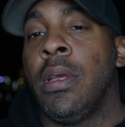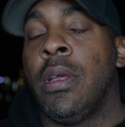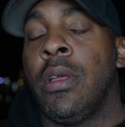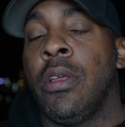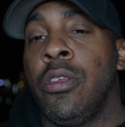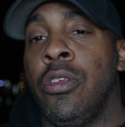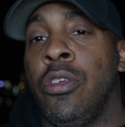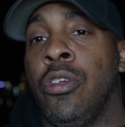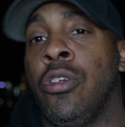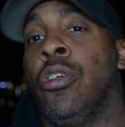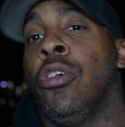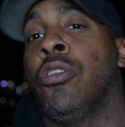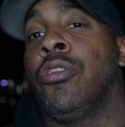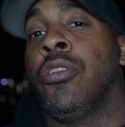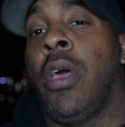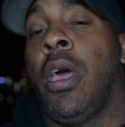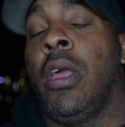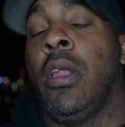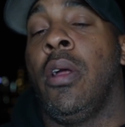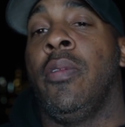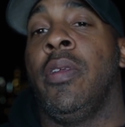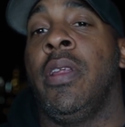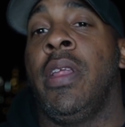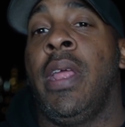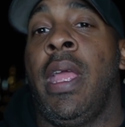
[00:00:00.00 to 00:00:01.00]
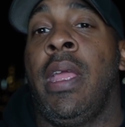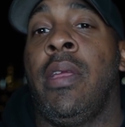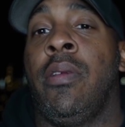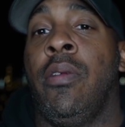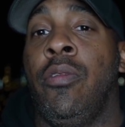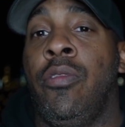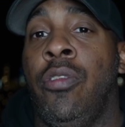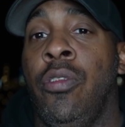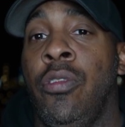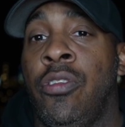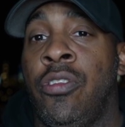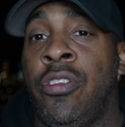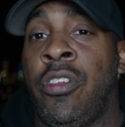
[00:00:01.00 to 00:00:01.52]
You can also head over to the Angry
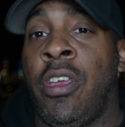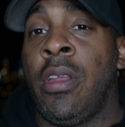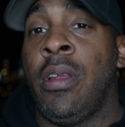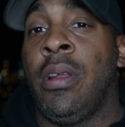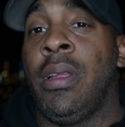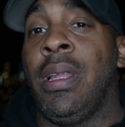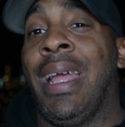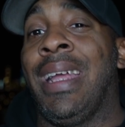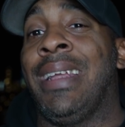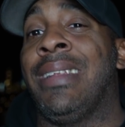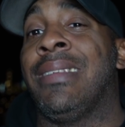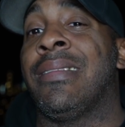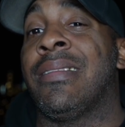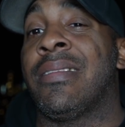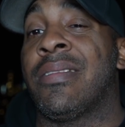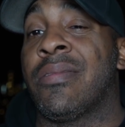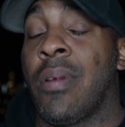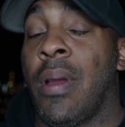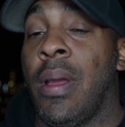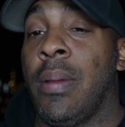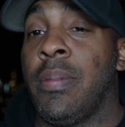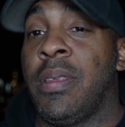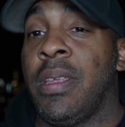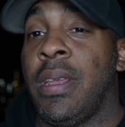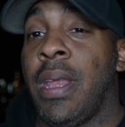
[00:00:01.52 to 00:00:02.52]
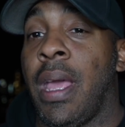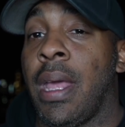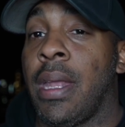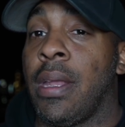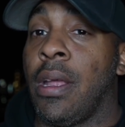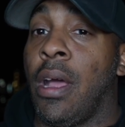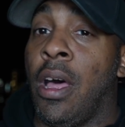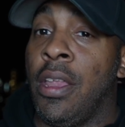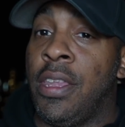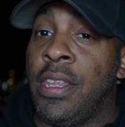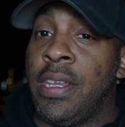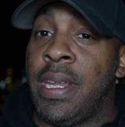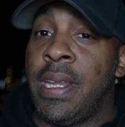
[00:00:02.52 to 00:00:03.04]
Truth channel, like and subscribe to that.
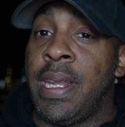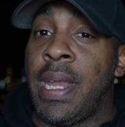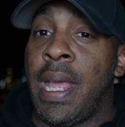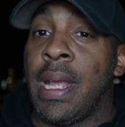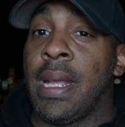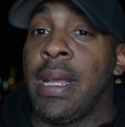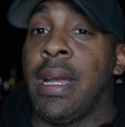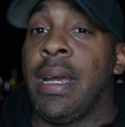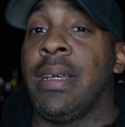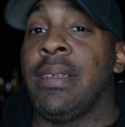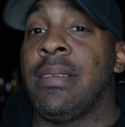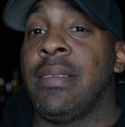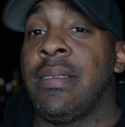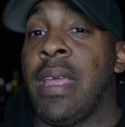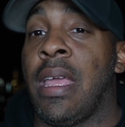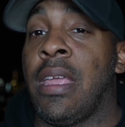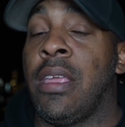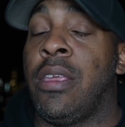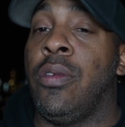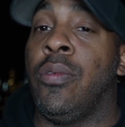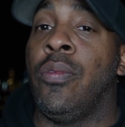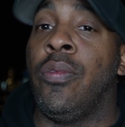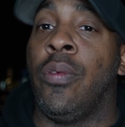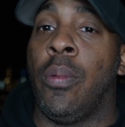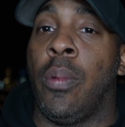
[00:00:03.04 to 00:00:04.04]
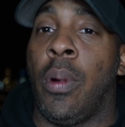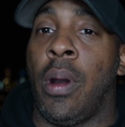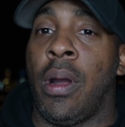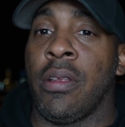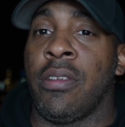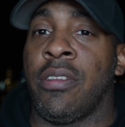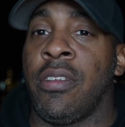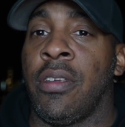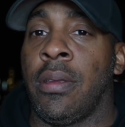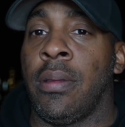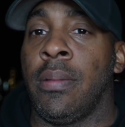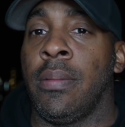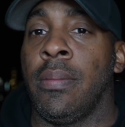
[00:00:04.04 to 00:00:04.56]
Other than that, guys, thank you for watching.